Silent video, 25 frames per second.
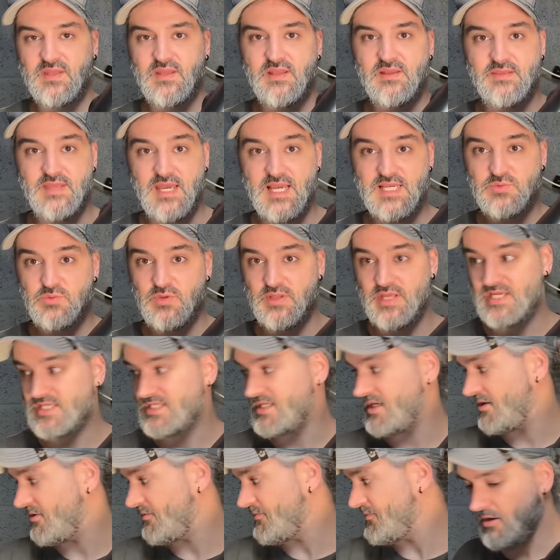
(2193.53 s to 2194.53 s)
That's what they
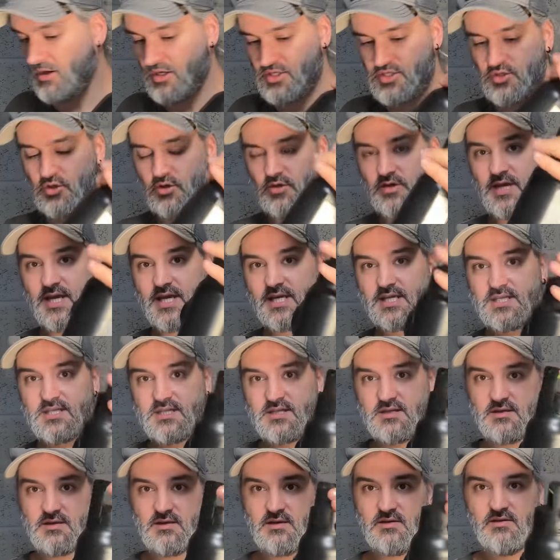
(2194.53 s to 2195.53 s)
sell. I saw
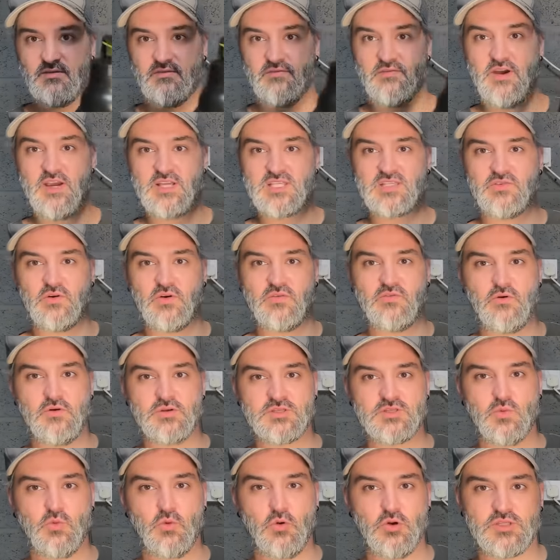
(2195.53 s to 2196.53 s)
this. First of all, I thought it was
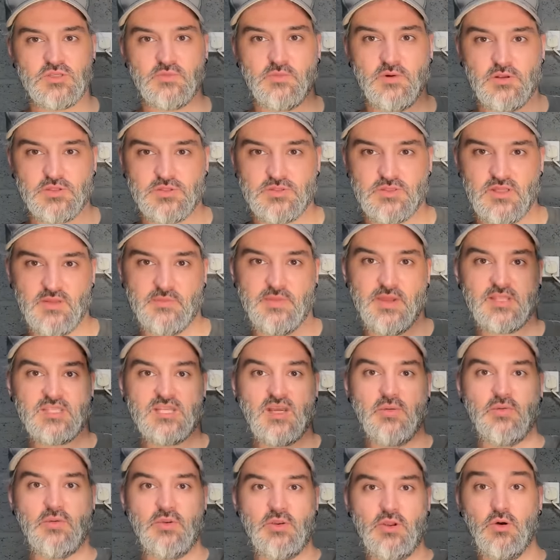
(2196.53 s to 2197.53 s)
a water bottle. And then I picked it
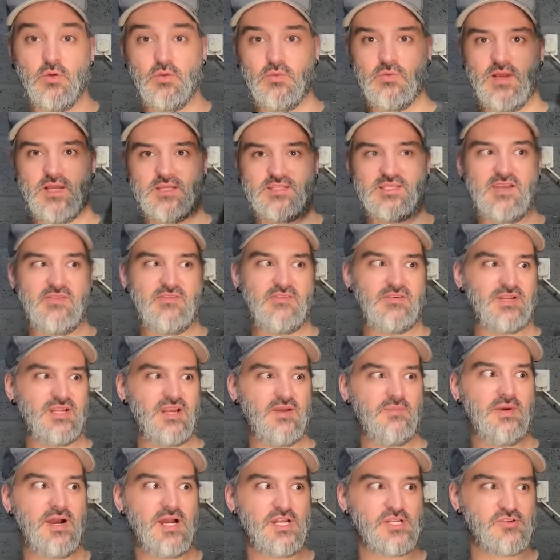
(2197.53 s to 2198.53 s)
up and went, oh, that's definitely a
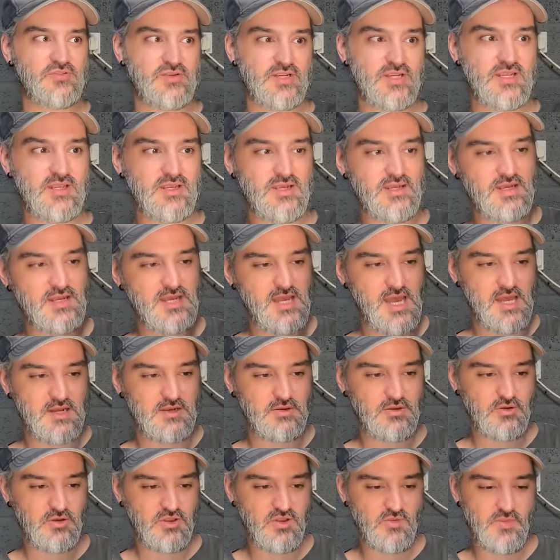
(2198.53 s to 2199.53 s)
battery. Had a
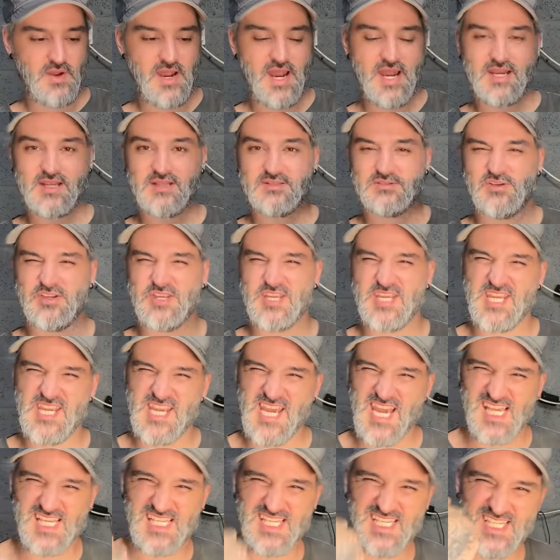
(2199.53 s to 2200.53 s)
look on the back. I was like,
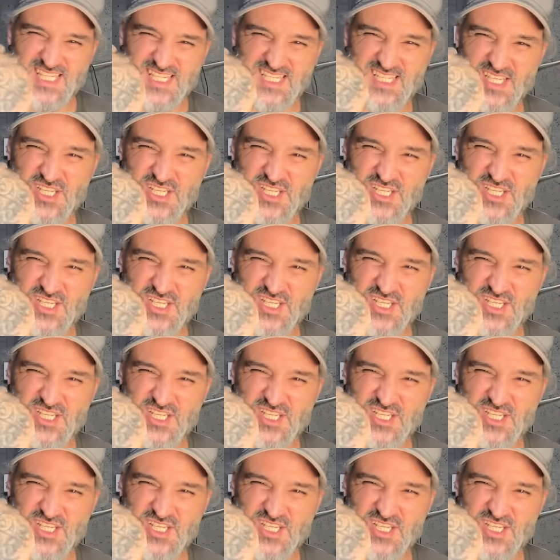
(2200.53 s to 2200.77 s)
yes, it's